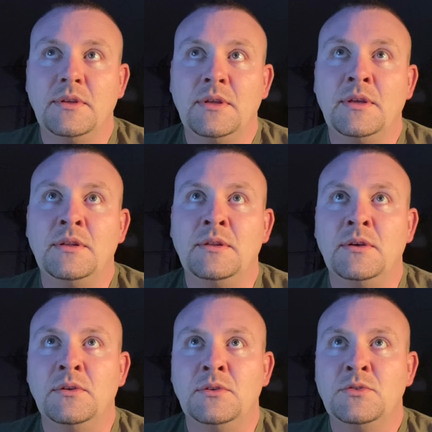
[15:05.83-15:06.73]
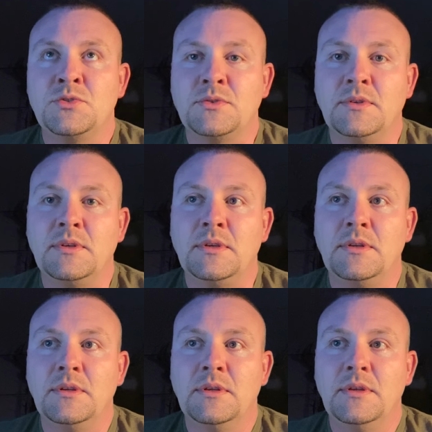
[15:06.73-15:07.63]
and they'll usually
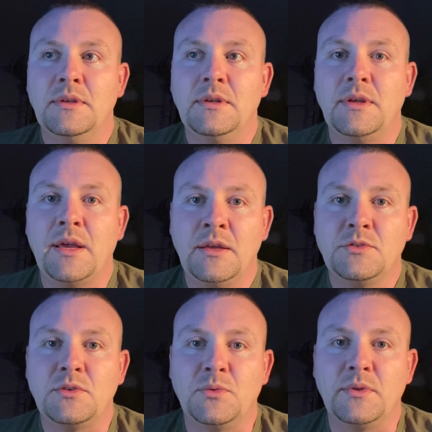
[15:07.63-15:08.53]
answer